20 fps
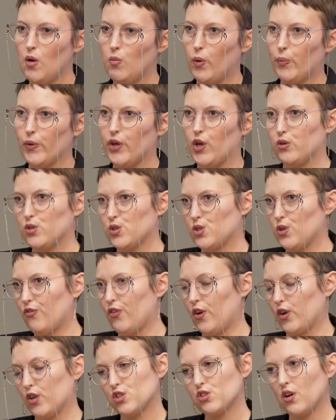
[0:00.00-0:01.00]
What we also
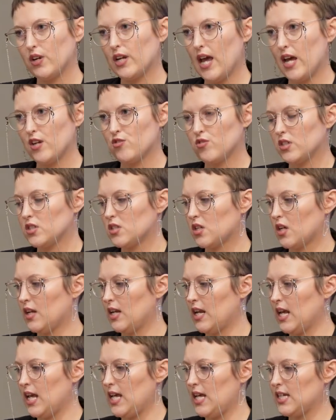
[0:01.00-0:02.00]
focus on at
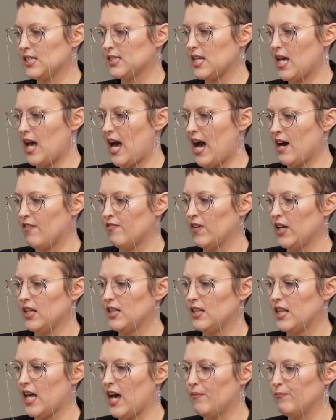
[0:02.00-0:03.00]
Edrington is
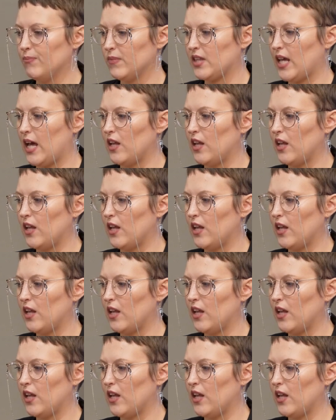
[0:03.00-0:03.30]
having that